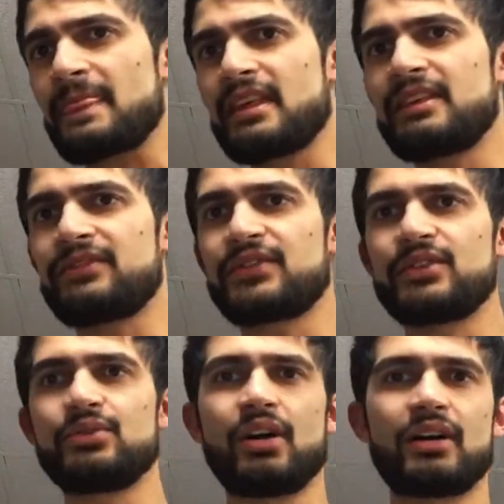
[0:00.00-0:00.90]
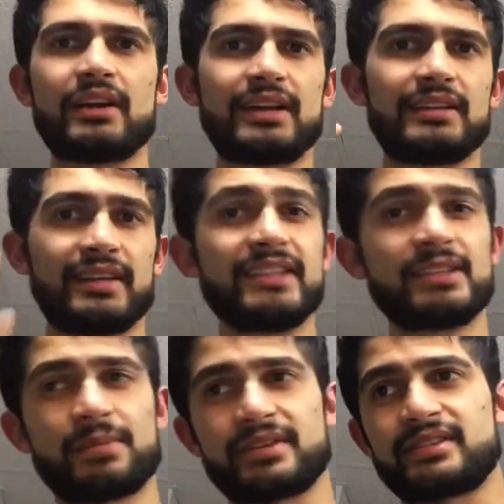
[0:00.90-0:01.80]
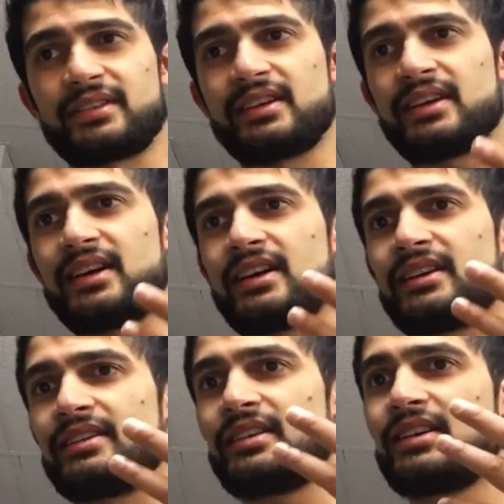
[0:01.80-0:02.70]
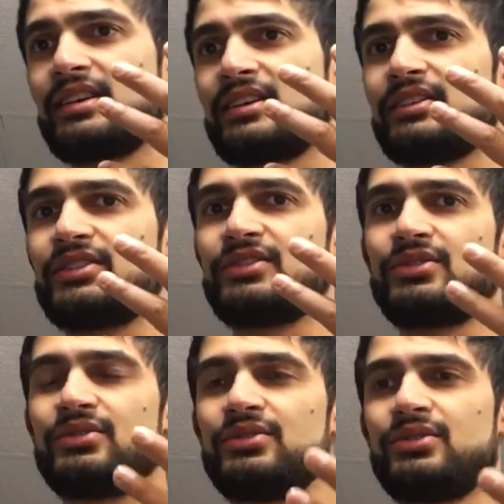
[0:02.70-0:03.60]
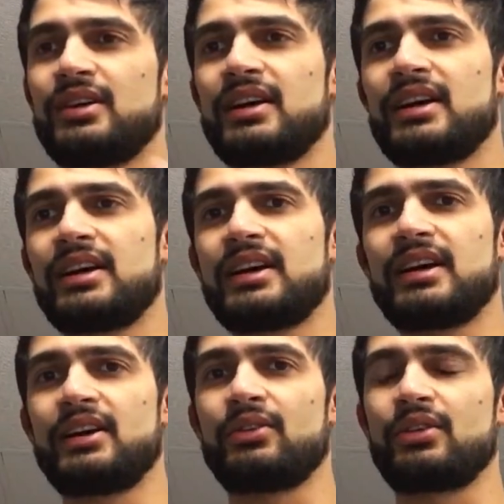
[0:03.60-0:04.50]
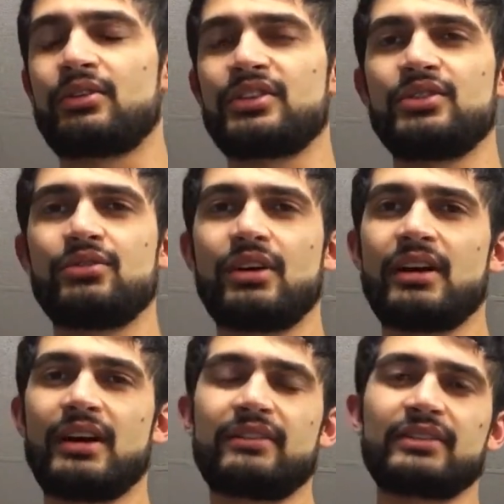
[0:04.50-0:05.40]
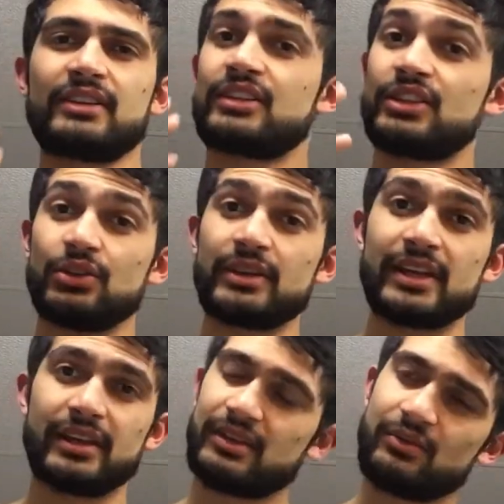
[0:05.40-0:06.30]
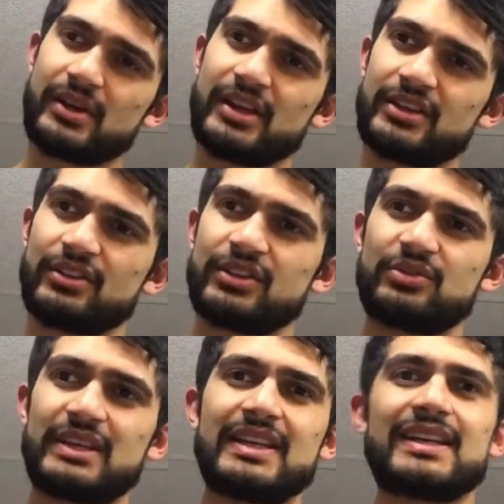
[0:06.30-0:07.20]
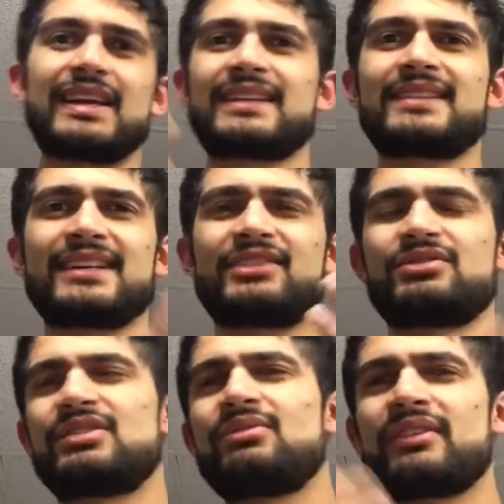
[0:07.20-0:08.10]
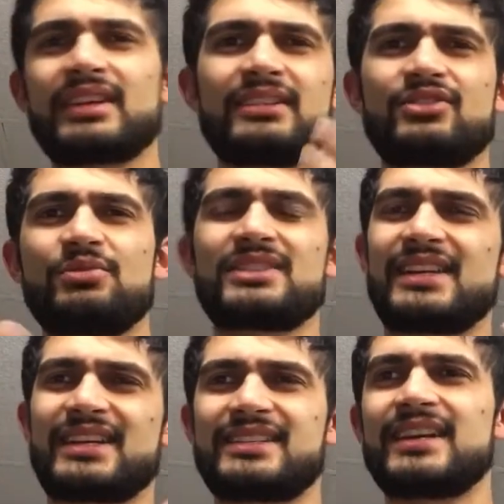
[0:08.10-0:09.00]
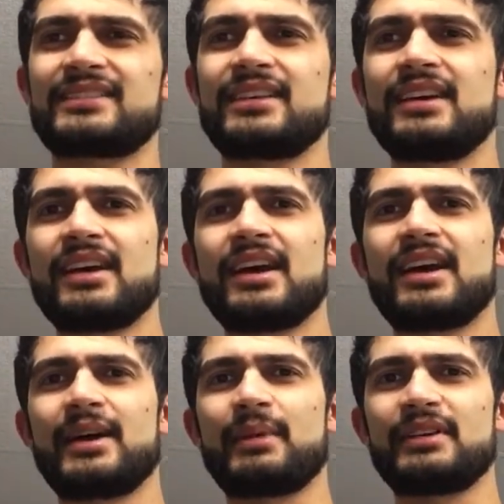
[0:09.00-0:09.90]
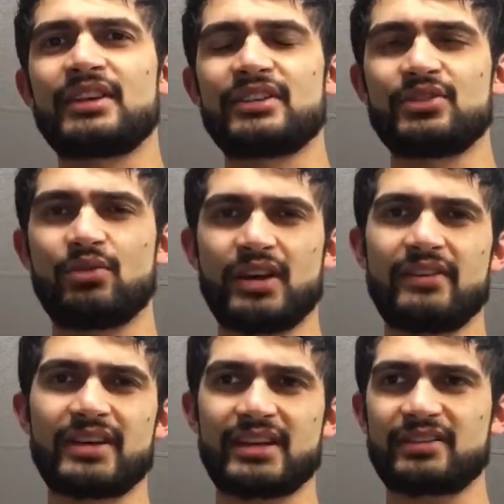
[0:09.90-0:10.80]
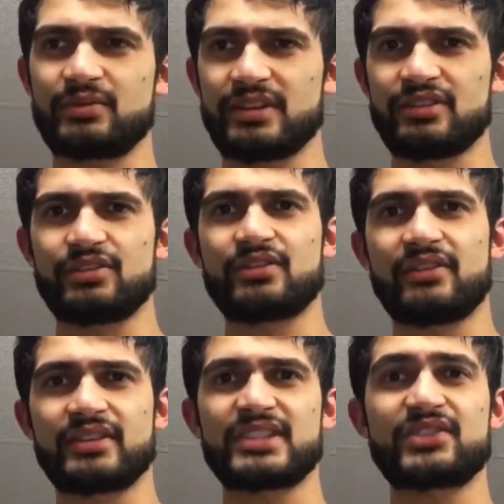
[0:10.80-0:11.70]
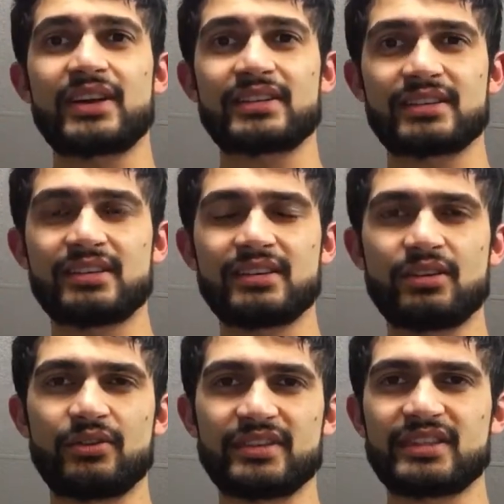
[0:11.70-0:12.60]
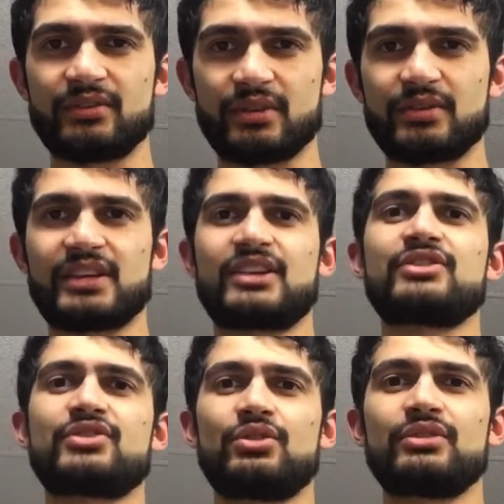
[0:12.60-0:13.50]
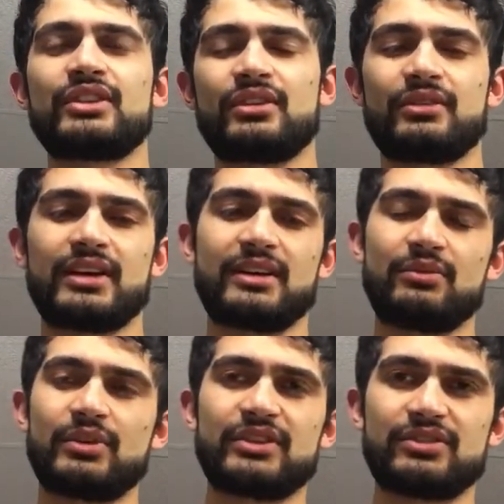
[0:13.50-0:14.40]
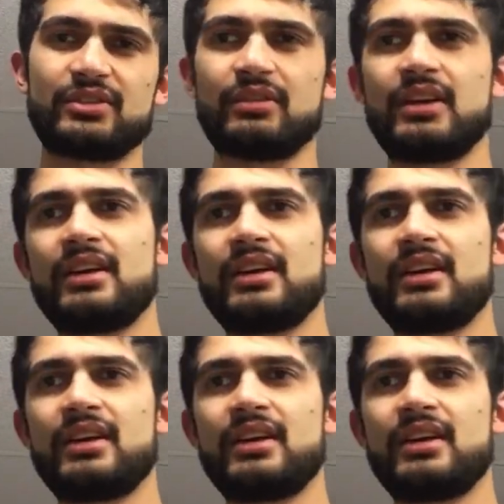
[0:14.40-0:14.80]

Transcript: if you are a lazy person and you uh, or, or you have gluttony where you know you eat in excess you do everything too much in excess uh, and, and you want to have a character where you know you have restraint over yourself and you can control you know uh, what you do